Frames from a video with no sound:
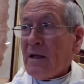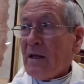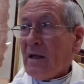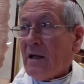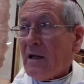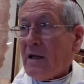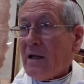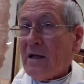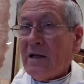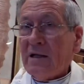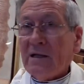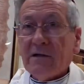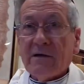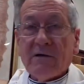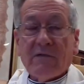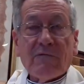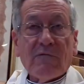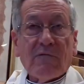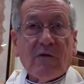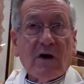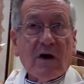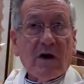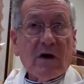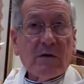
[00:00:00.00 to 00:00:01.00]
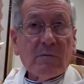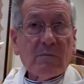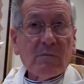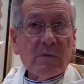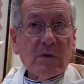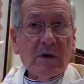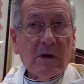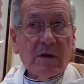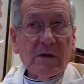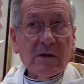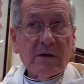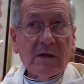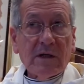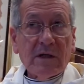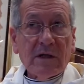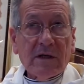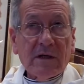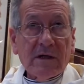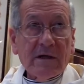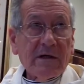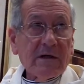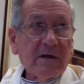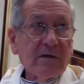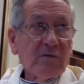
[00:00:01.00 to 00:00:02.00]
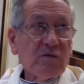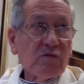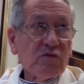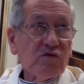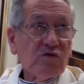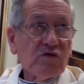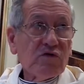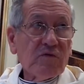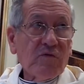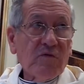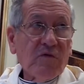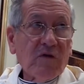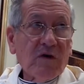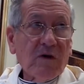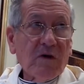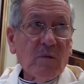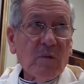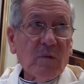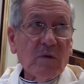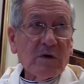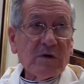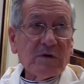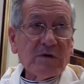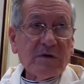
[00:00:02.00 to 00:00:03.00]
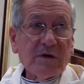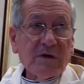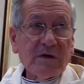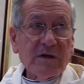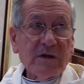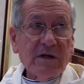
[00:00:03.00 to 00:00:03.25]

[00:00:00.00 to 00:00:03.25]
in the farm, whose farm was it